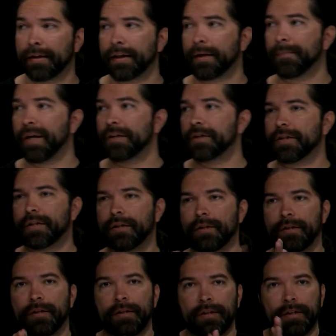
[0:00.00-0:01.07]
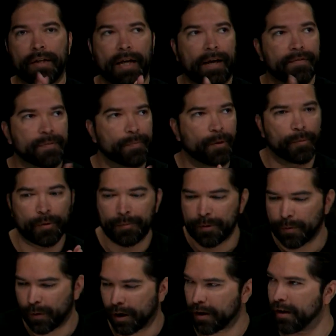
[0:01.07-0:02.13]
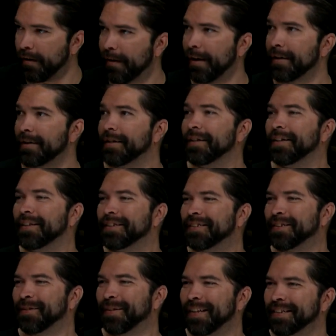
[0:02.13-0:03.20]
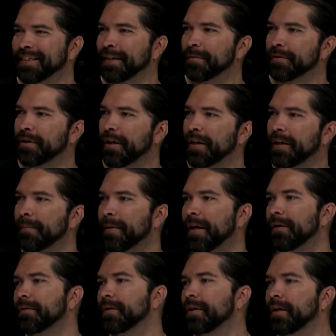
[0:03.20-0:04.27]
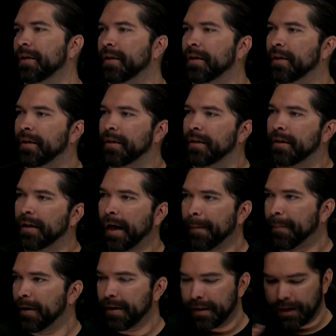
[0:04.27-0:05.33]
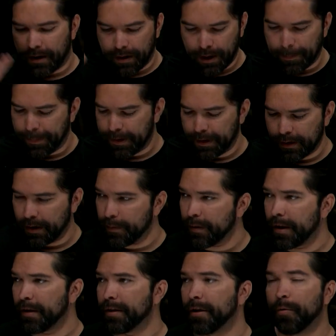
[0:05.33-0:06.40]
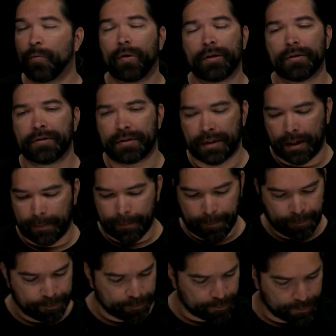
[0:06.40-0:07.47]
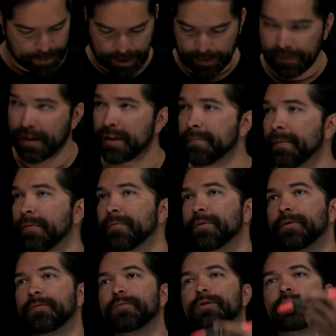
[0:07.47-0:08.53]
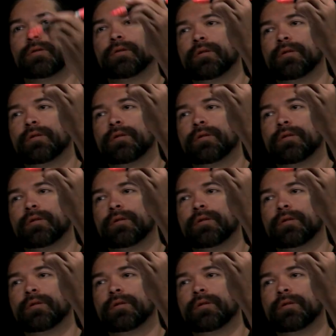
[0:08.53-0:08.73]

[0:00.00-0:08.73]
like magic, I have some more room to work. All right. So let's say we're talking about, I put it there, I put the alarm clock there. What are some, if that's my root,